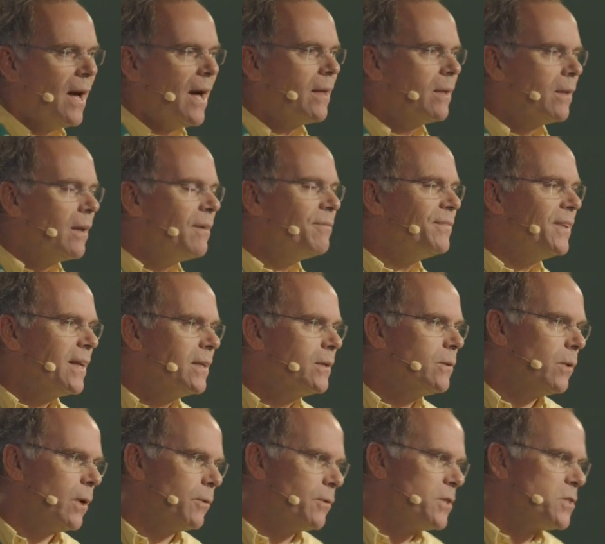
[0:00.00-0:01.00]
I love that
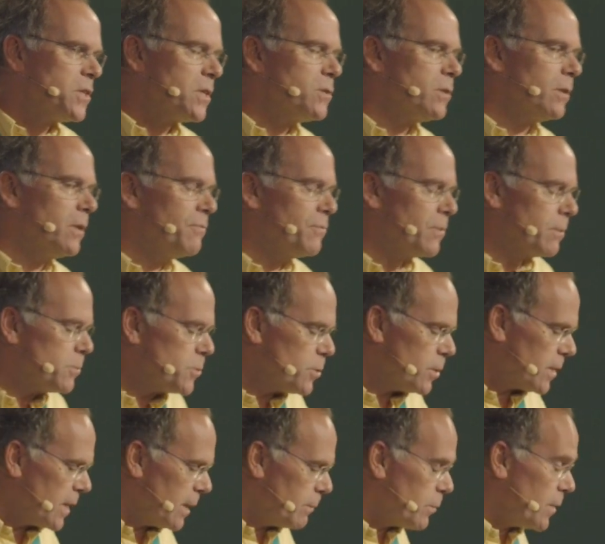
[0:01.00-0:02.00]
quote. It's actually from
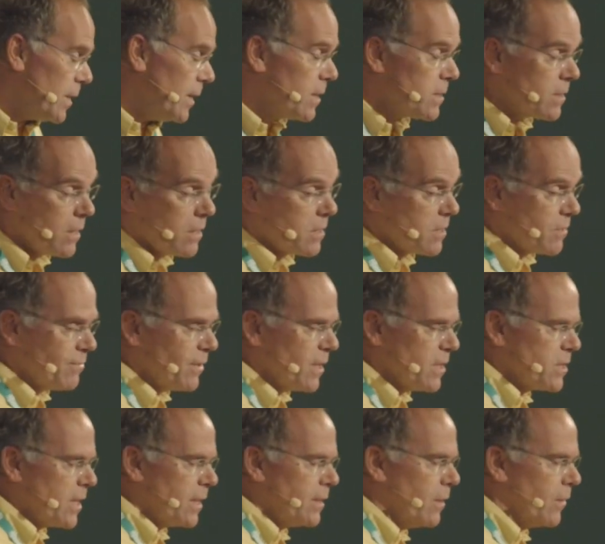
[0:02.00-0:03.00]
Sergey Brin, as, as
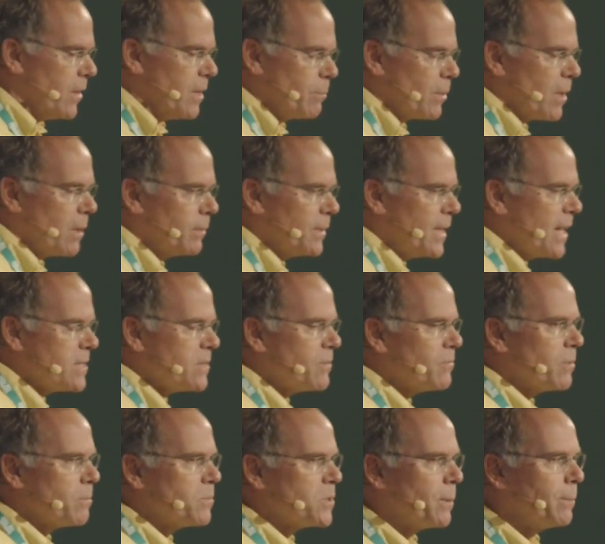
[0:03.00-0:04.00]
far as I know. He probably has it
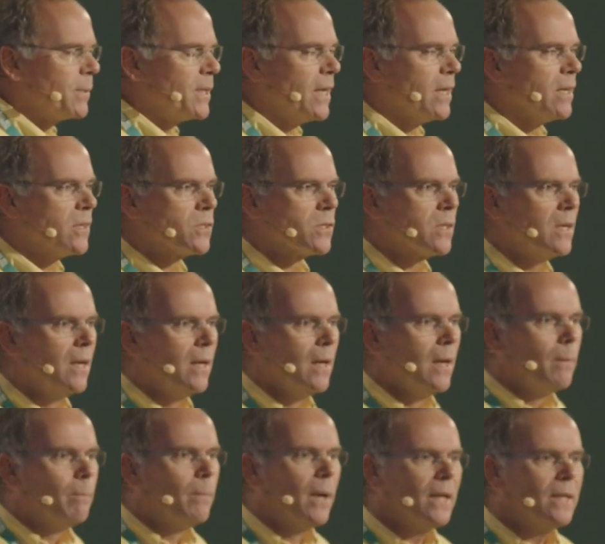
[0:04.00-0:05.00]
from somebody else.
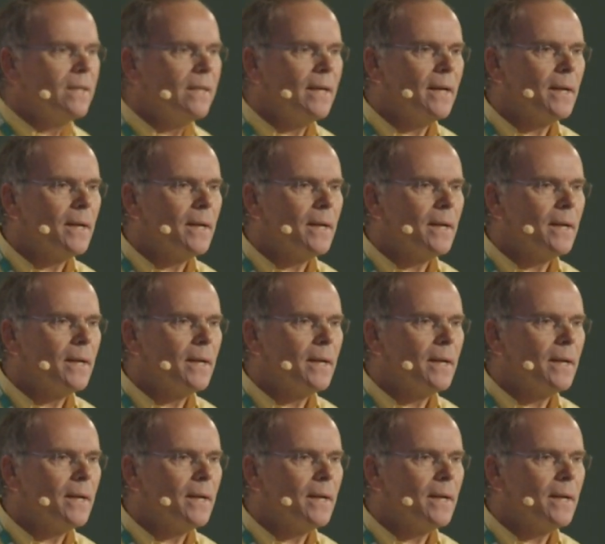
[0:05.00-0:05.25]
But